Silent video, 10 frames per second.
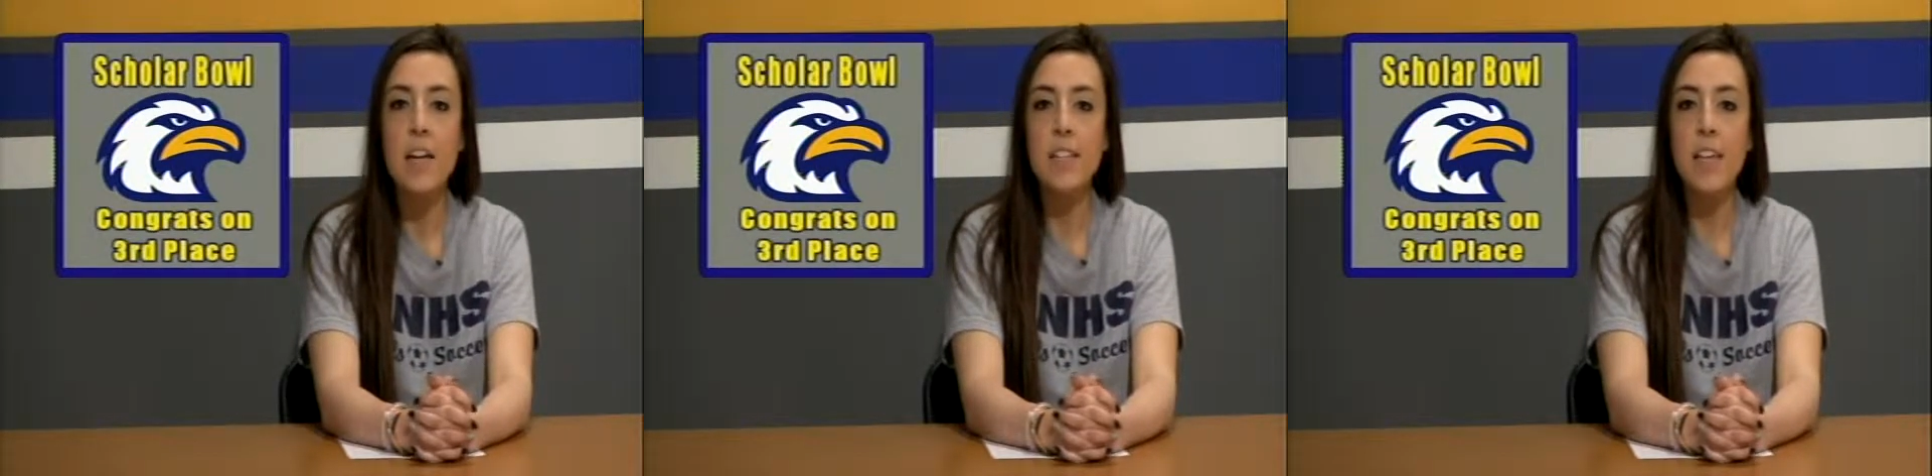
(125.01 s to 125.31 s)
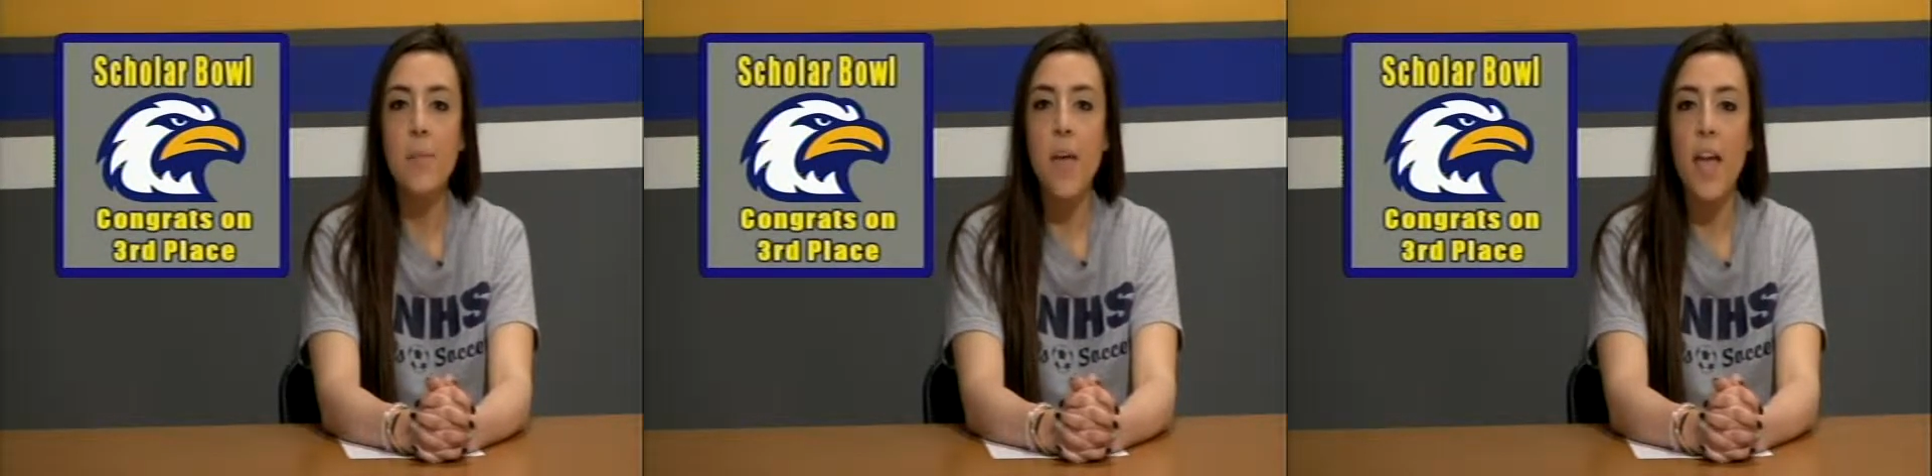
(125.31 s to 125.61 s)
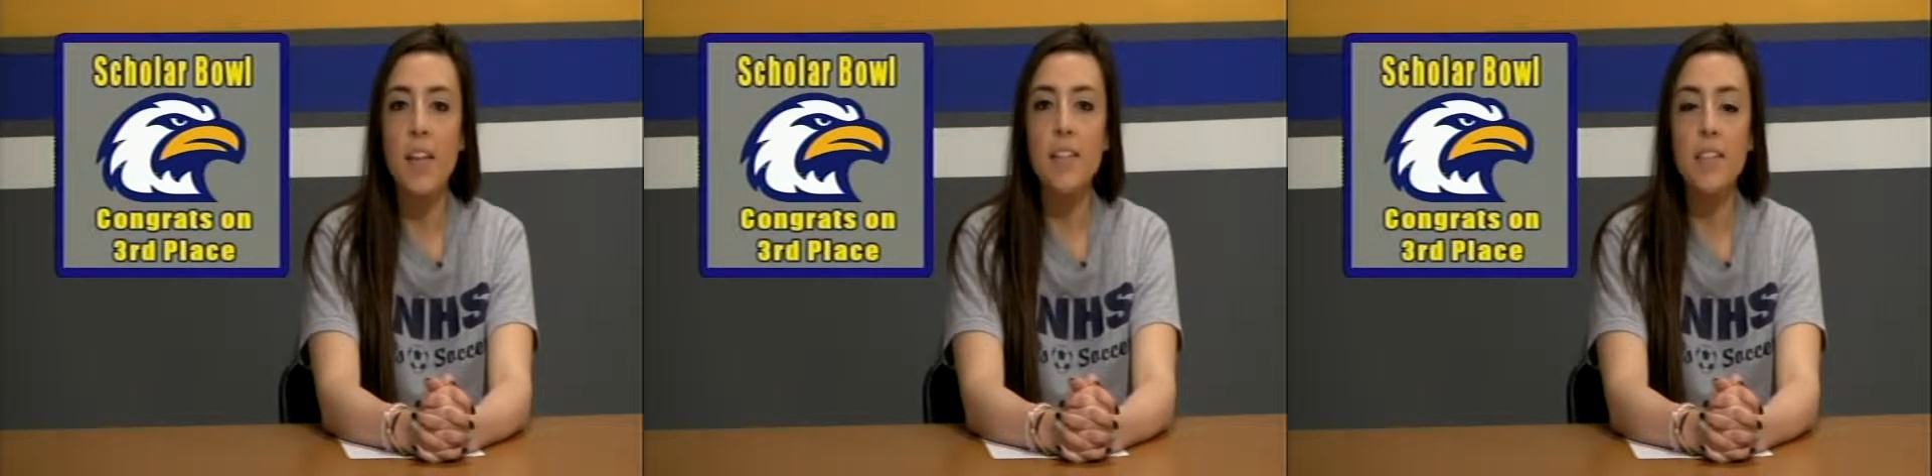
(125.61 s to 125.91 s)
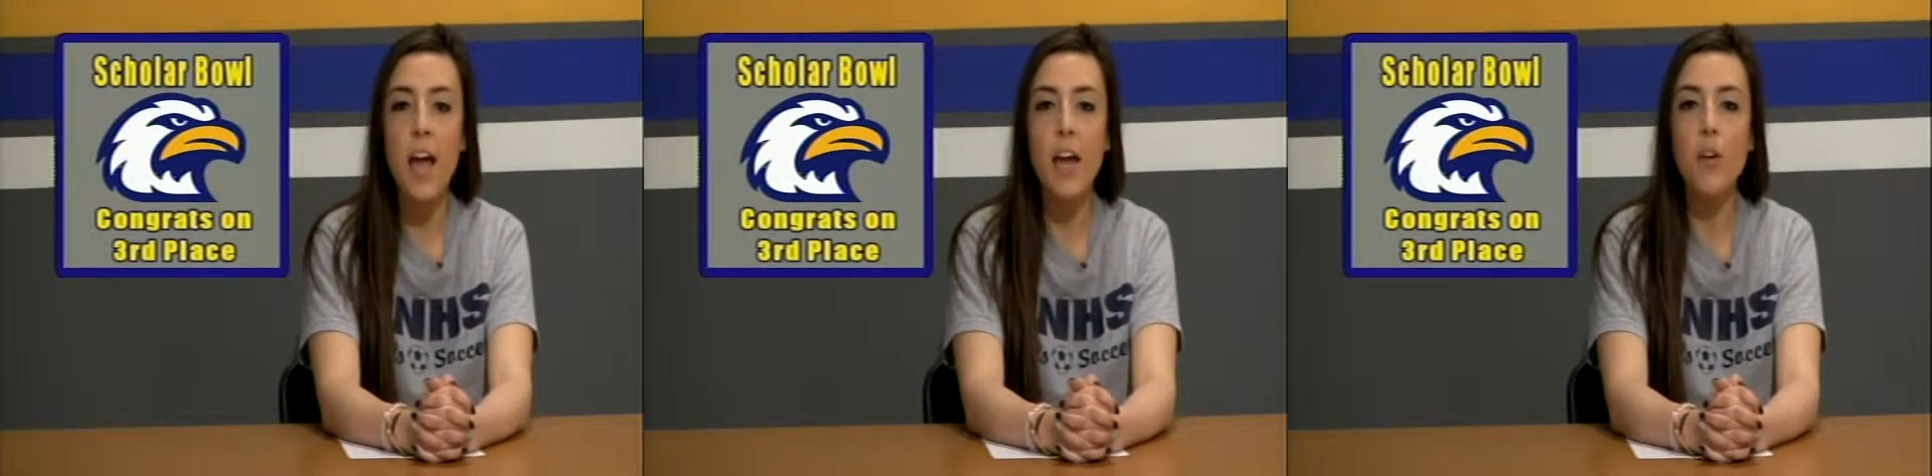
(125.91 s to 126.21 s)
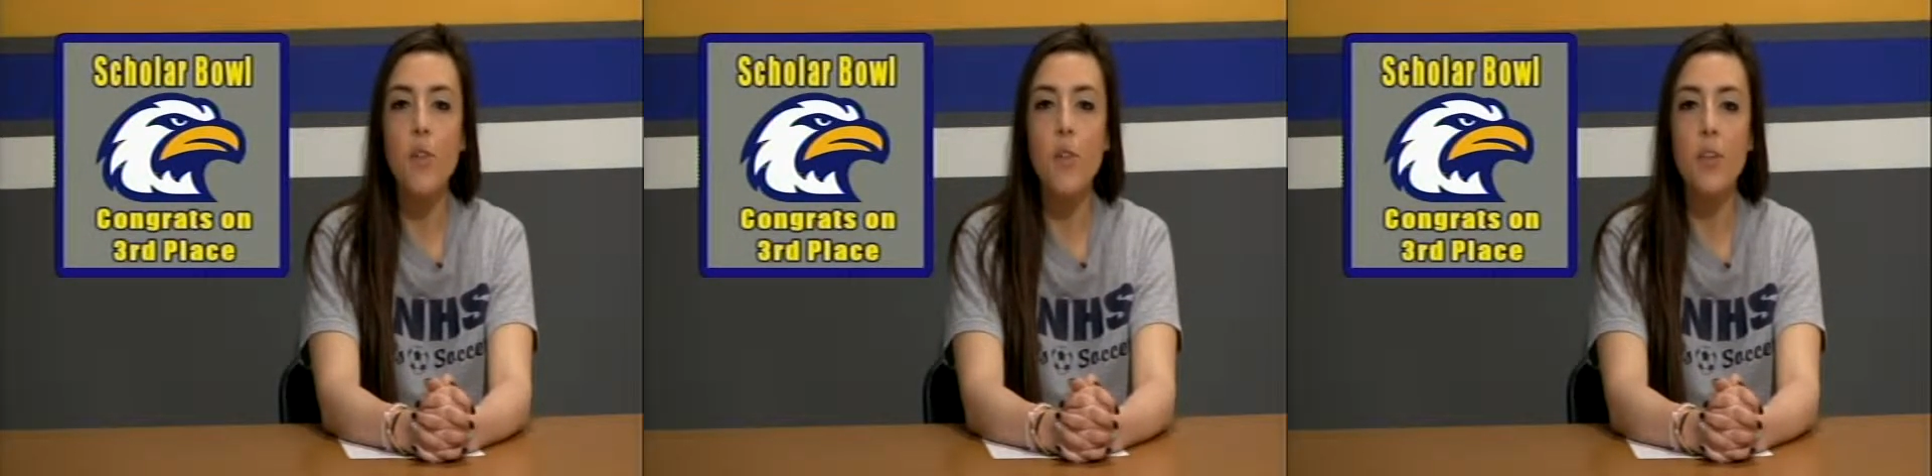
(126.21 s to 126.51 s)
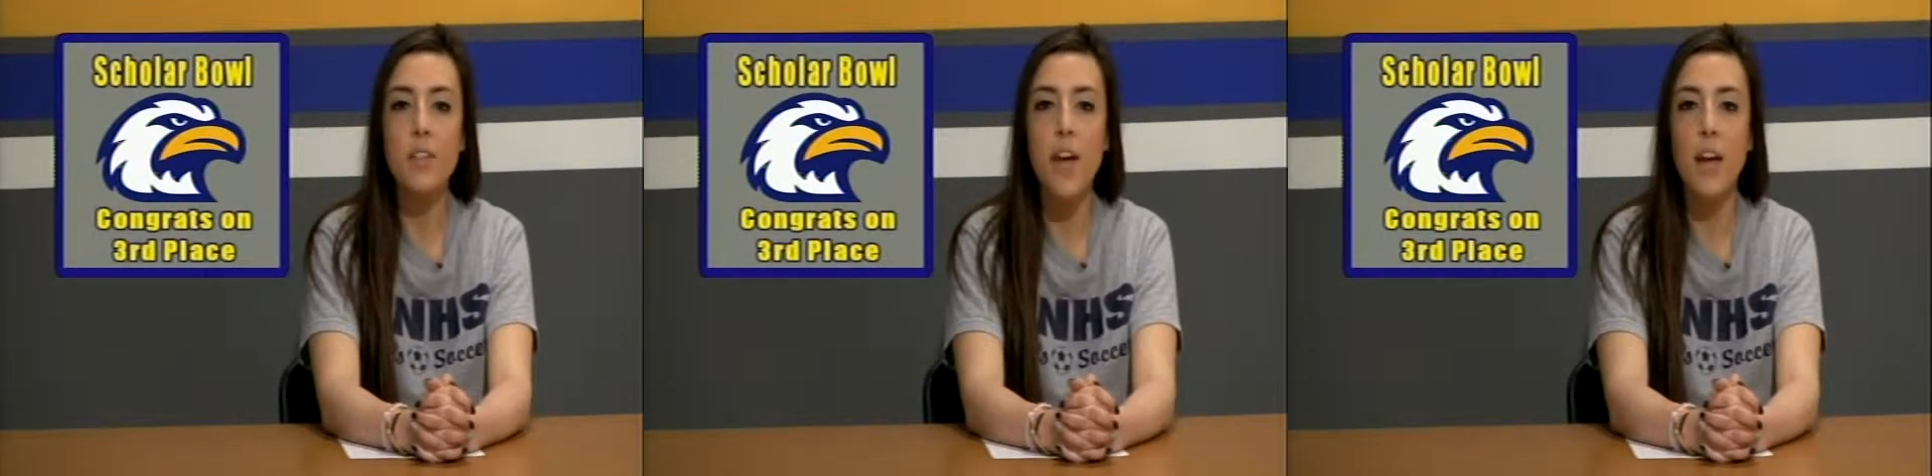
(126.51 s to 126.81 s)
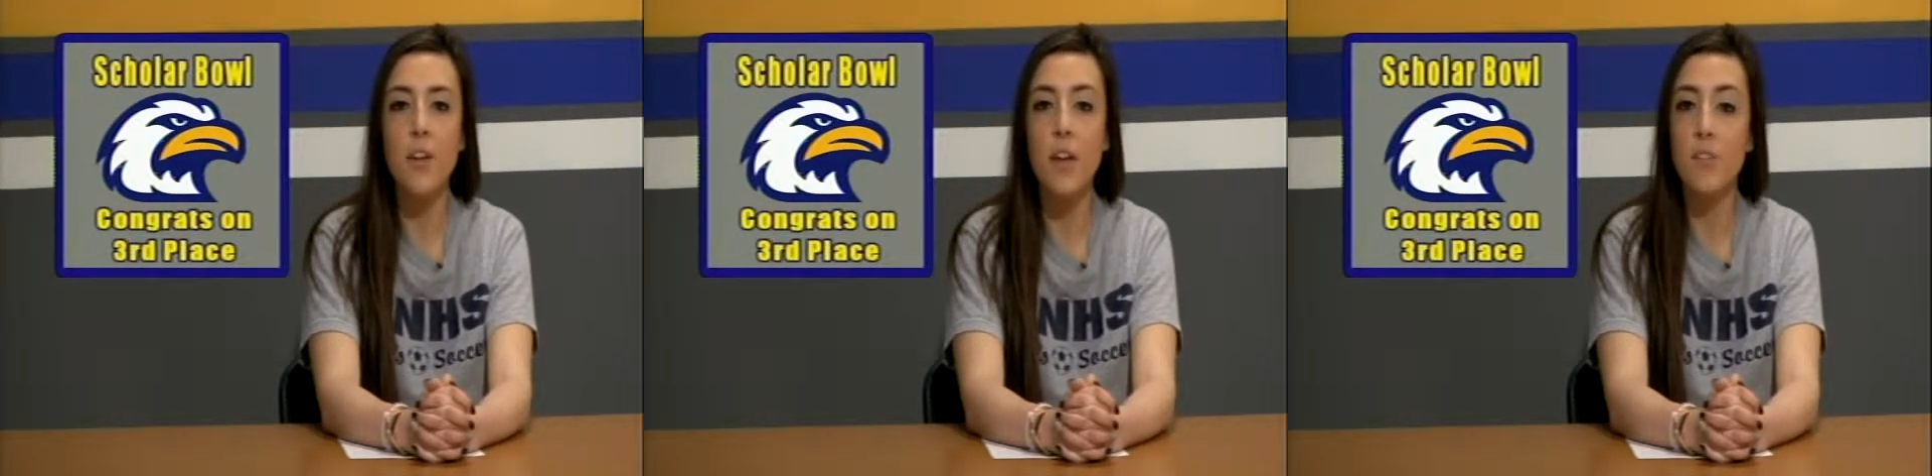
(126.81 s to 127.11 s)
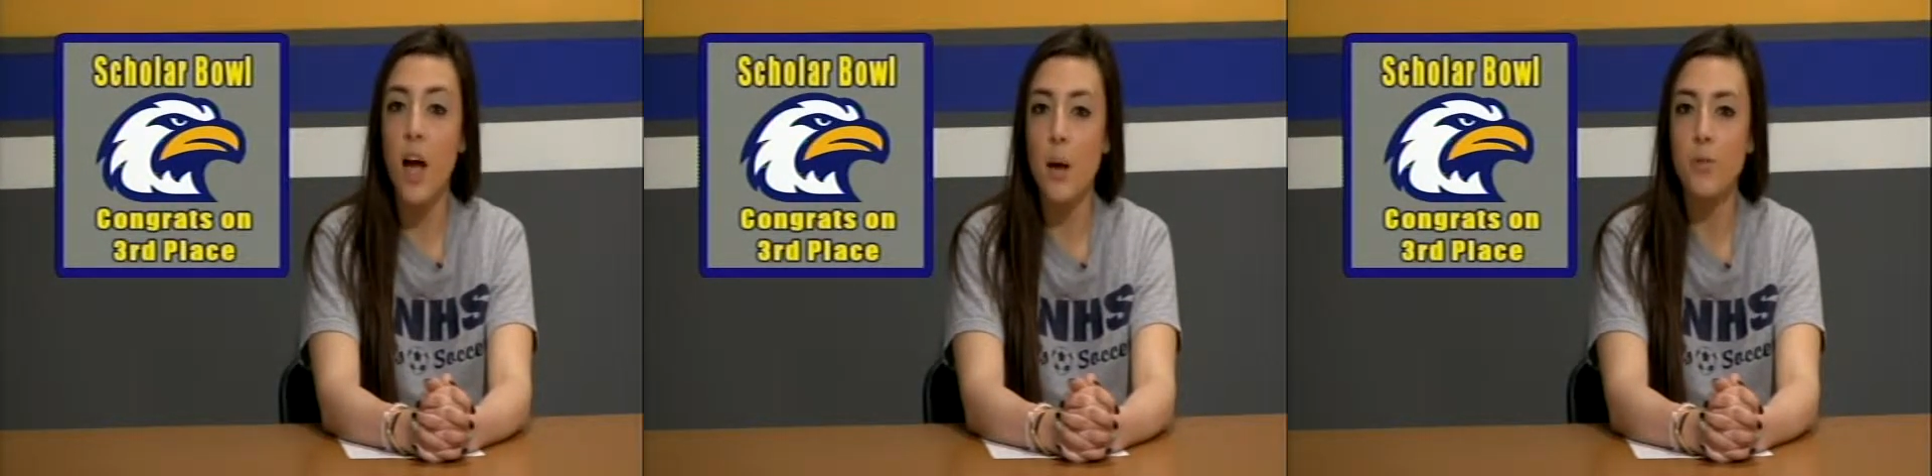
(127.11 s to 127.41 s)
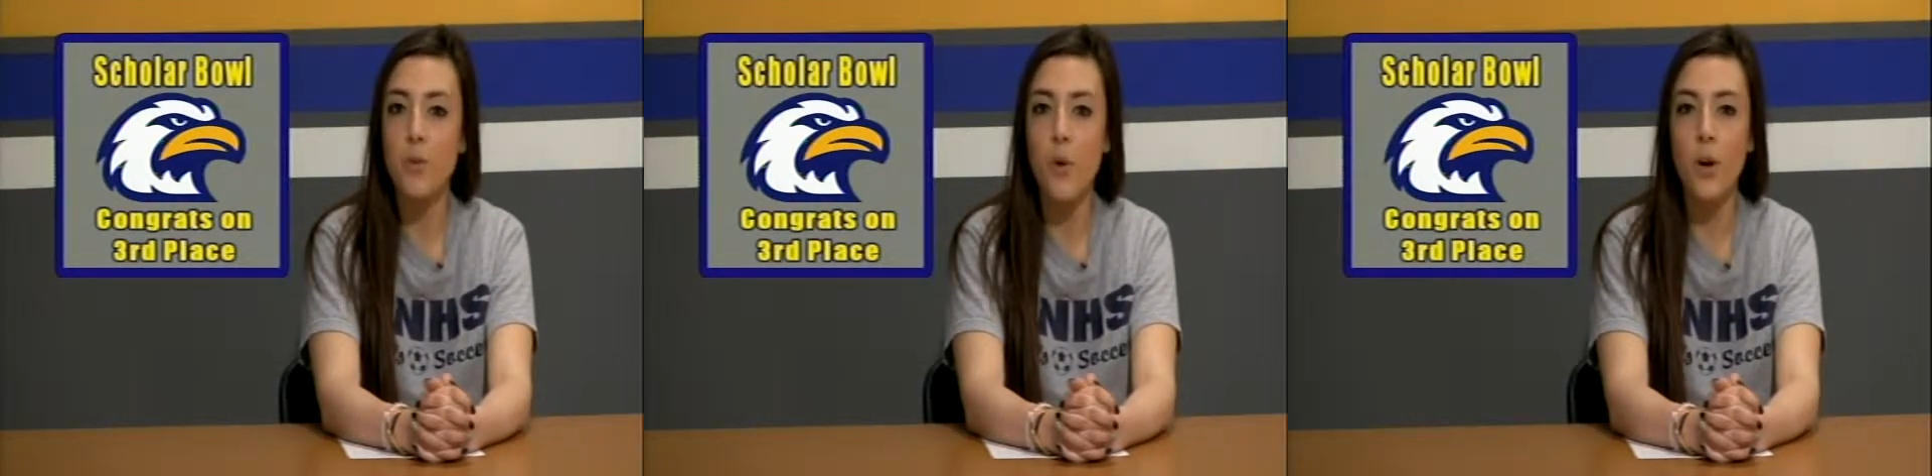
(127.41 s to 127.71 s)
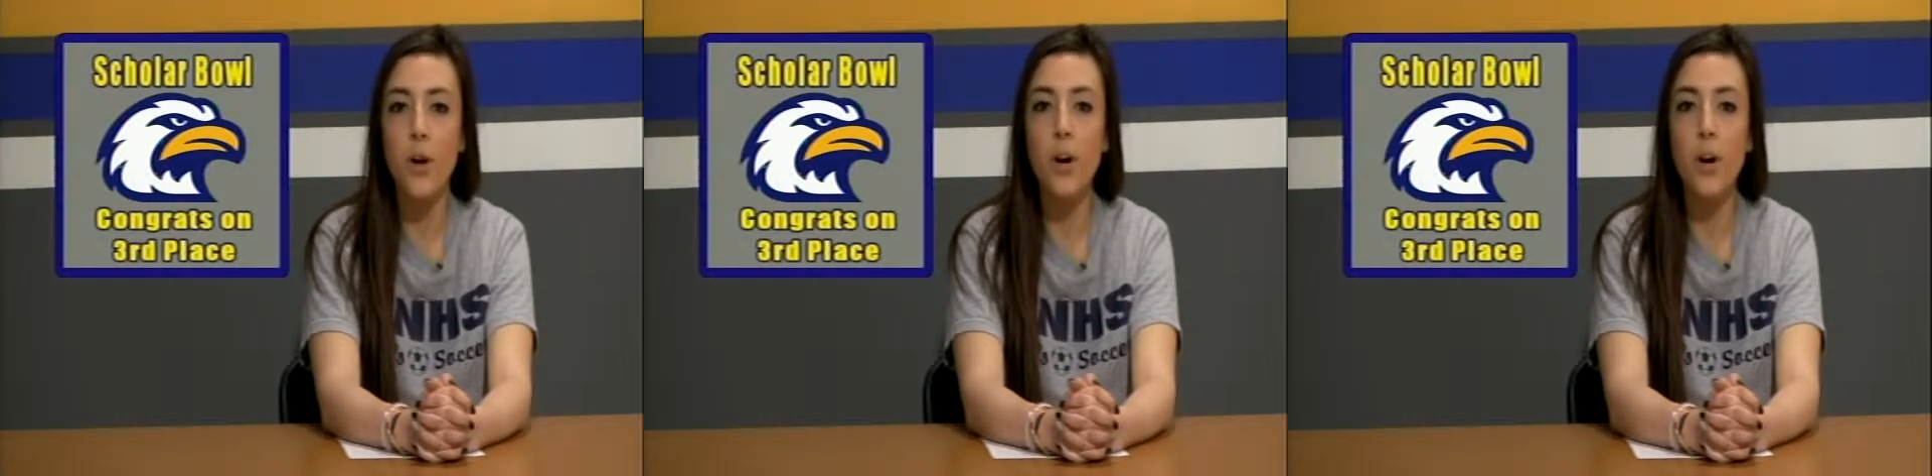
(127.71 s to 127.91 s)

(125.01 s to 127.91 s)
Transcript: Tim Haynes tied for the title of top scorer,